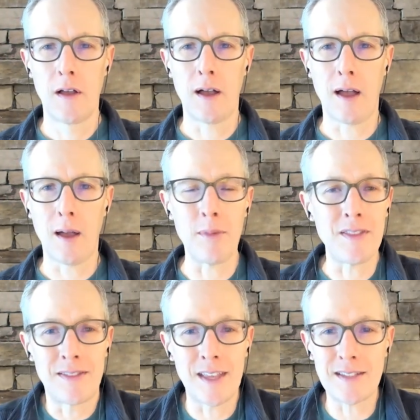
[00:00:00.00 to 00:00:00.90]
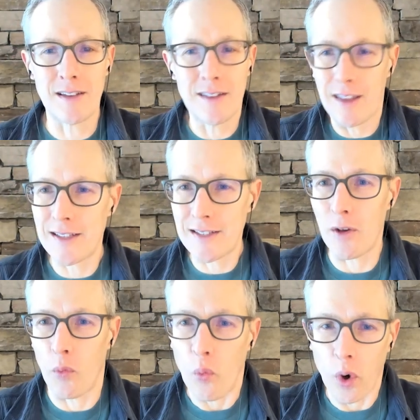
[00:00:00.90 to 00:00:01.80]
I mean, isn't
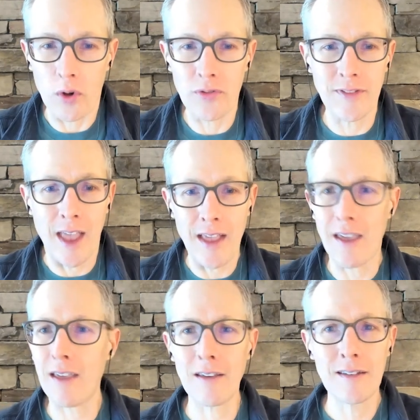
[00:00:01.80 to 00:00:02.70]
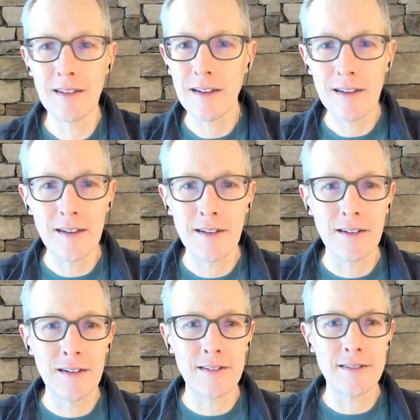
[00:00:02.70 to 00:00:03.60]
it worth taking
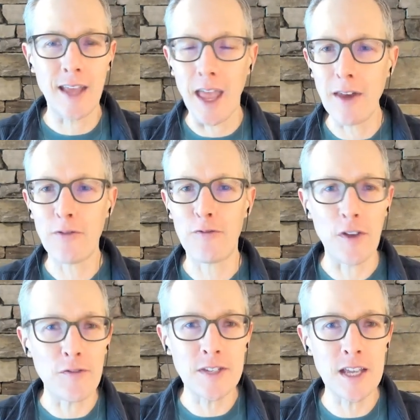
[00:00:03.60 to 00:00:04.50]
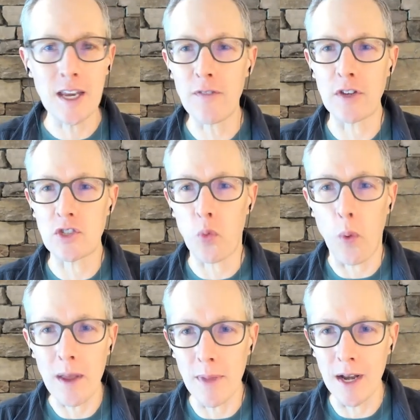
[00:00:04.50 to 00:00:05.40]
10, 15, even
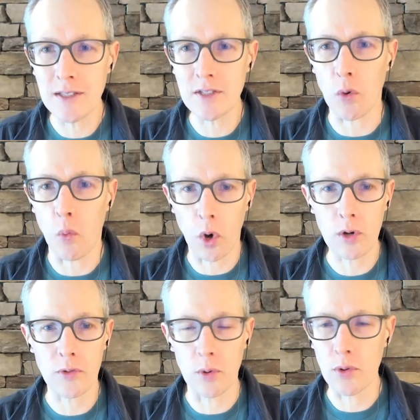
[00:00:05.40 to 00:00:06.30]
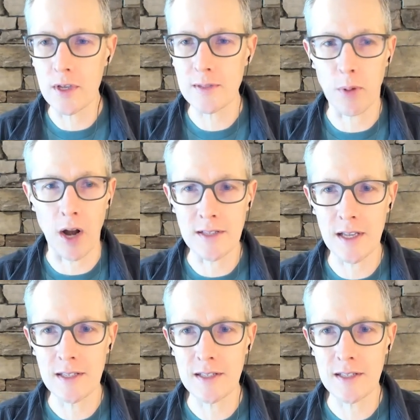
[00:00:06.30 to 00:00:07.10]
20 minutes to work through this process,